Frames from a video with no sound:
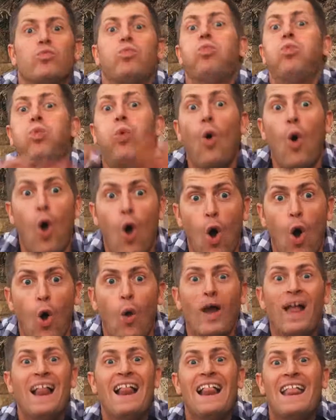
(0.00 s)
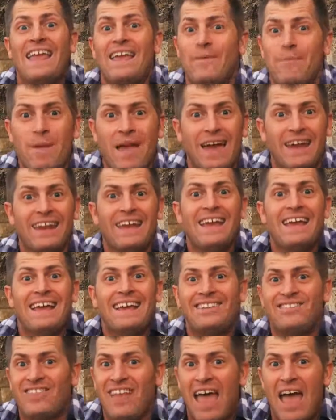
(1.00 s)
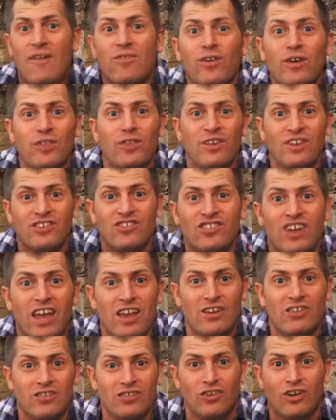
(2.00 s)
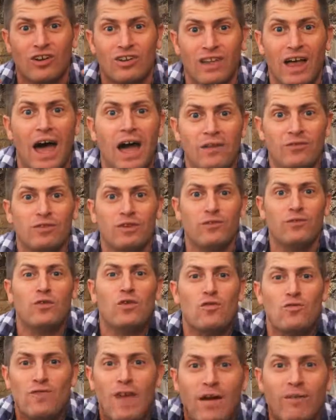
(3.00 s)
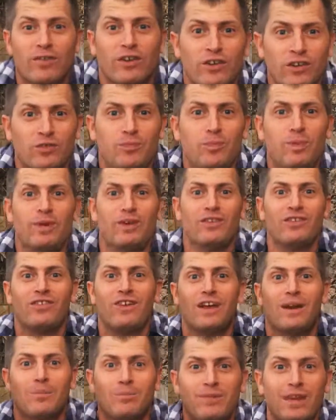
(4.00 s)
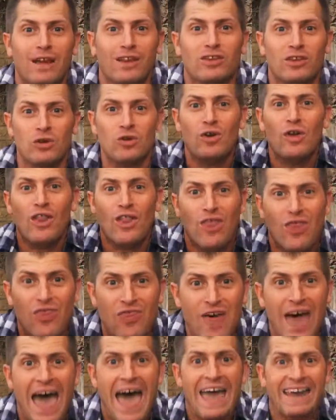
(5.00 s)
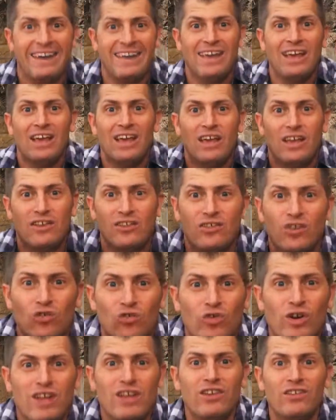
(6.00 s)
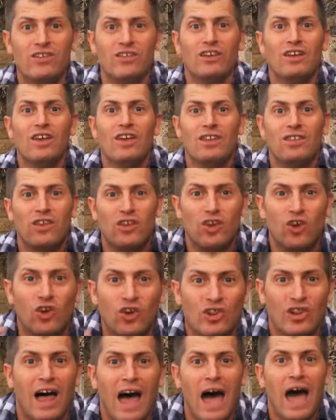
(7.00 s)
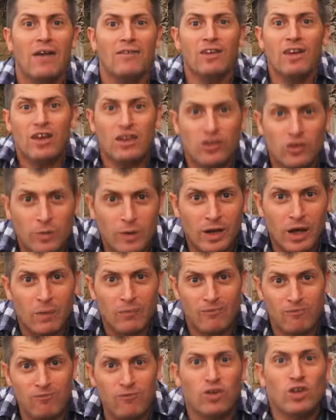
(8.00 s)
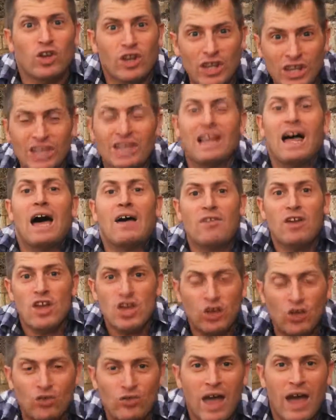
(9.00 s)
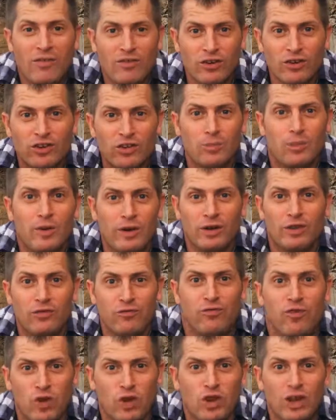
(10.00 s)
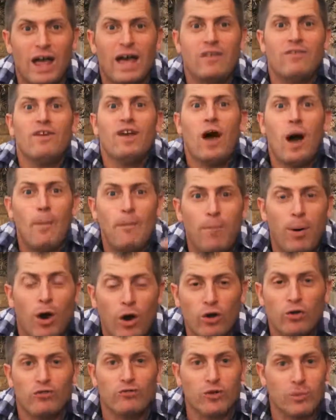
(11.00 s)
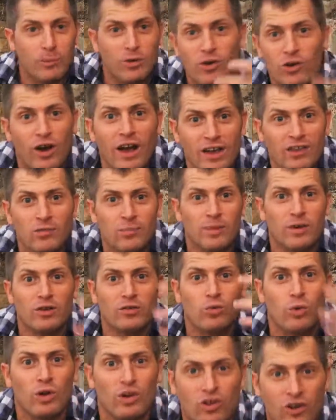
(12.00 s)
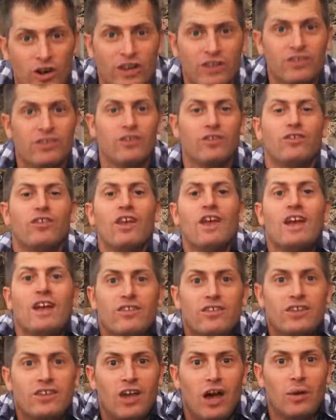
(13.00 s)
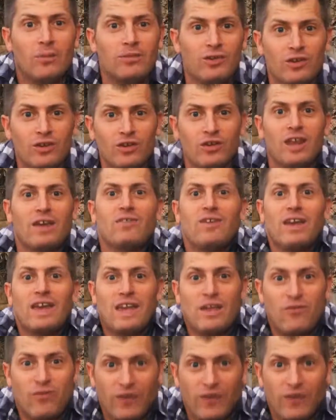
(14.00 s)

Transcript: whoa, man, everything changes in our lives. And if you've never experienced that, I'm telling you, that is the reason that you're alive, is to become fully alive. You'll never experience full life apart from Christ, because what Christ does is he comes into your life, he